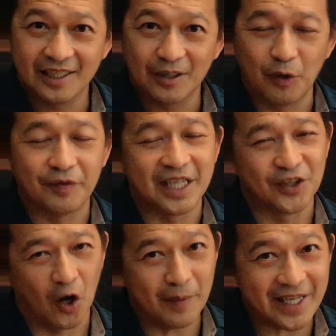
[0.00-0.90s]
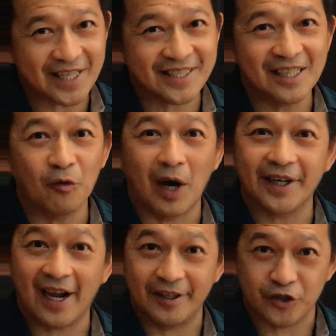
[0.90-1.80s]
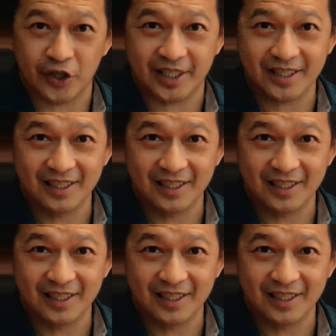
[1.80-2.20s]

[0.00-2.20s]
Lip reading: with denominator 100.